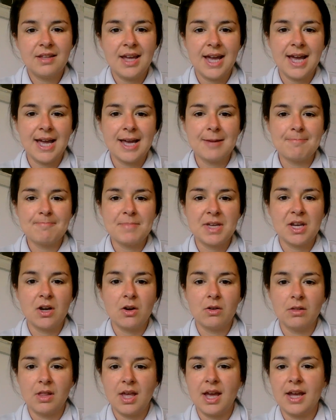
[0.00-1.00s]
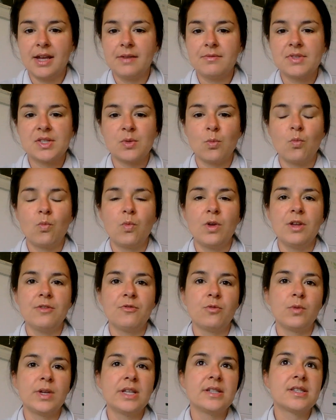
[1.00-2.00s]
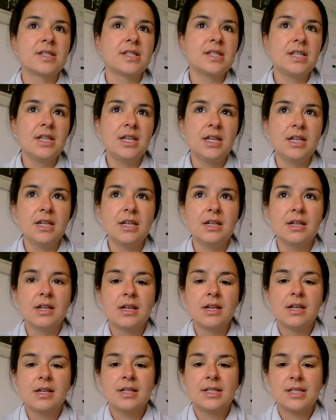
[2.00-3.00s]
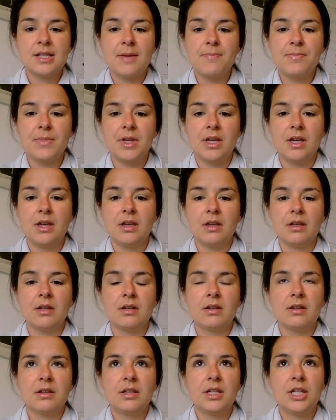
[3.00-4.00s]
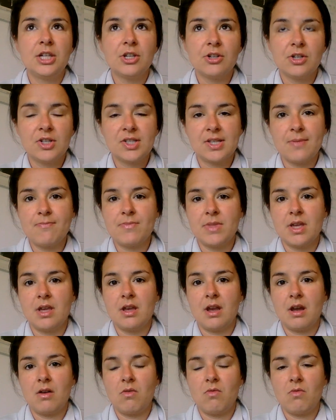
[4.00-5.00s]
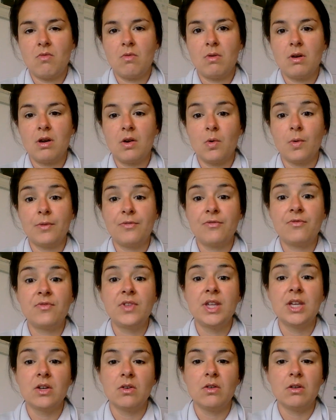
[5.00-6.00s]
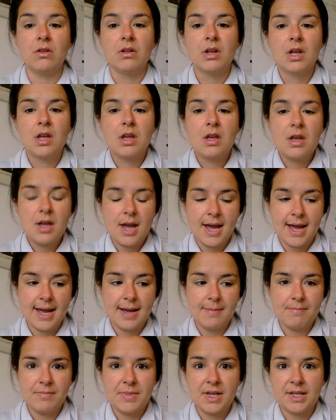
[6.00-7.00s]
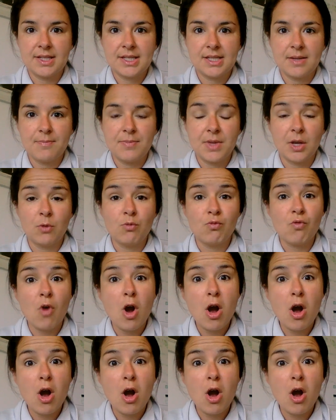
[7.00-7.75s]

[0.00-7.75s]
in our lives if we see something, hear something, or feel that something